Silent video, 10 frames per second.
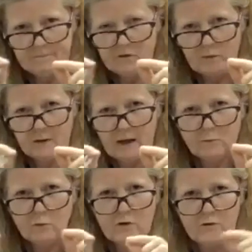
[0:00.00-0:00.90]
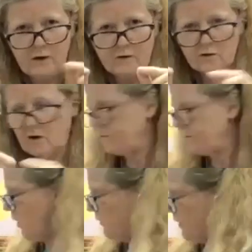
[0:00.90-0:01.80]
Sometimes when you find
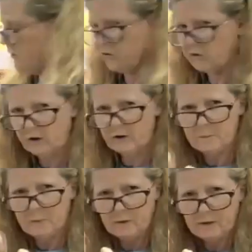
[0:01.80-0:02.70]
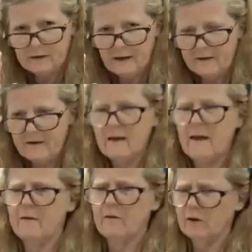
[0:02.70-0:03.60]
soft coat and you're starting to pull and
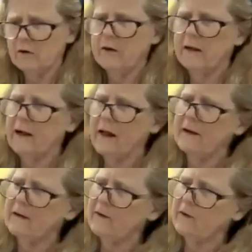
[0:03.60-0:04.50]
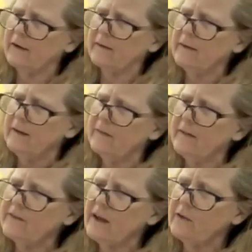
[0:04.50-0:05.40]
you're looking at it and you're like,
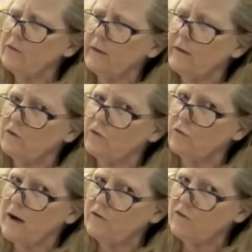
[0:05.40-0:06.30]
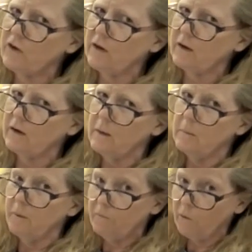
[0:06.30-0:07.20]
that's actually stretching
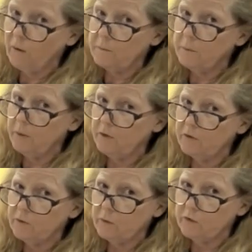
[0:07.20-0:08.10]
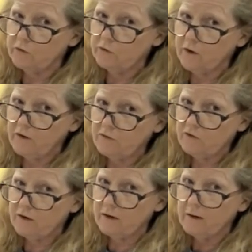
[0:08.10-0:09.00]
before it pulls or
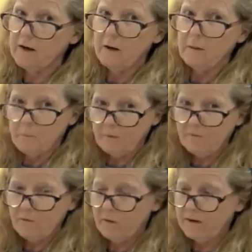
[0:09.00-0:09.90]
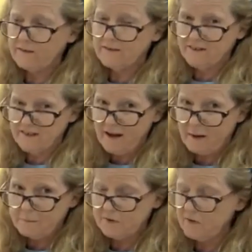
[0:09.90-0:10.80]
stretching before it
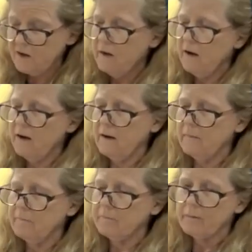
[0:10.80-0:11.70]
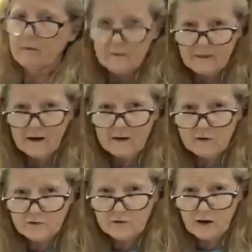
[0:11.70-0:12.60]
snaps. That
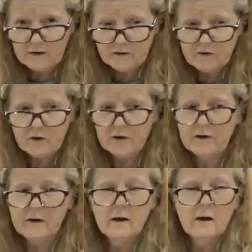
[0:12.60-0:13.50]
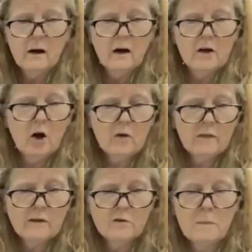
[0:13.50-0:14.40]
coat's not as good. A coat
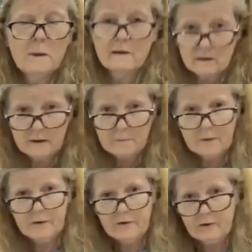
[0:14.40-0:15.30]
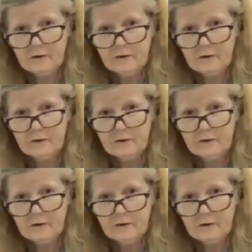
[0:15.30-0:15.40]
that's been clippered